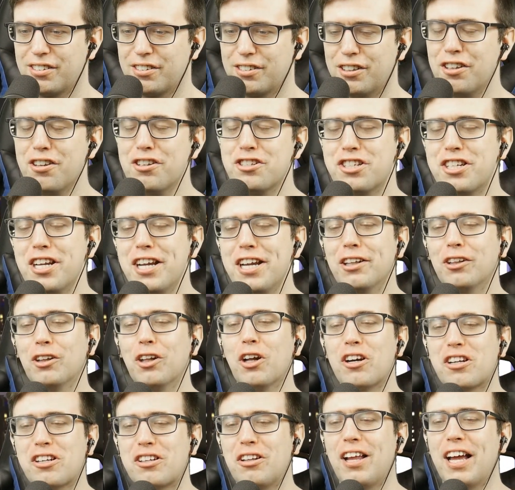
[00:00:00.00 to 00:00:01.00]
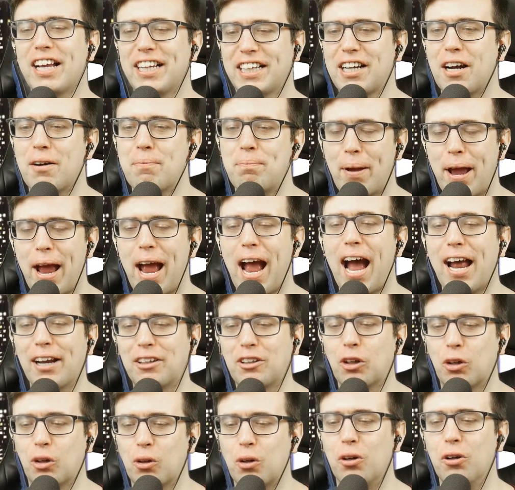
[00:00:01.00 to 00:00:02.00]
Does she look like a bad
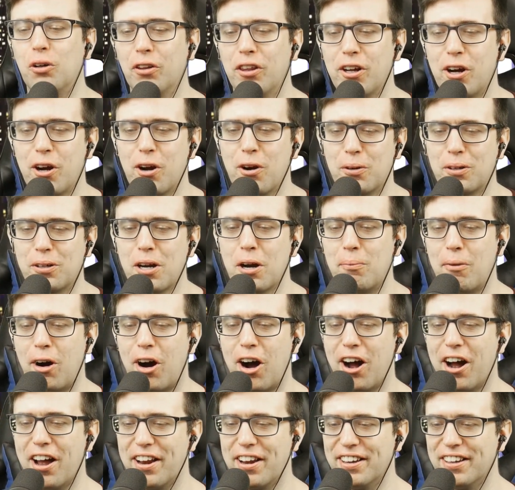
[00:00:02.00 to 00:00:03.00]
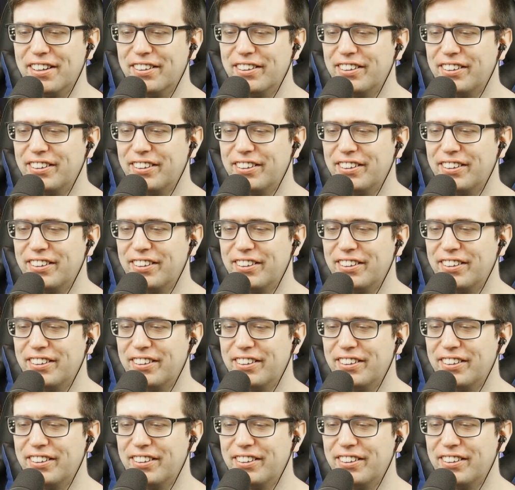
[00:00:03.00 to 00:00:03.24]
girl, though? Come on.